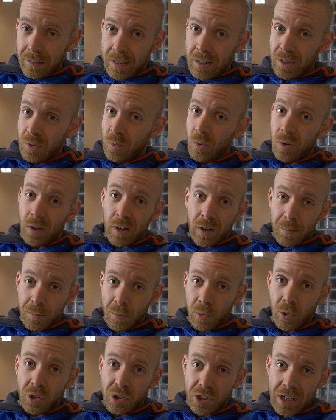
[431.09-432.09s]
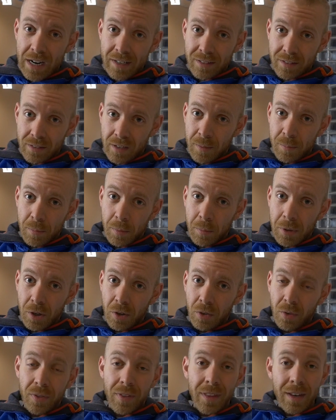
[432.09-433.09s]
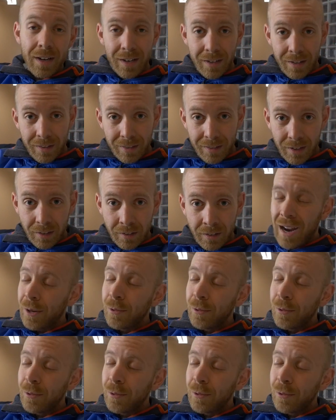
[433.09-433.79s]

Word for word: is what I'm more jazzed up about than anything.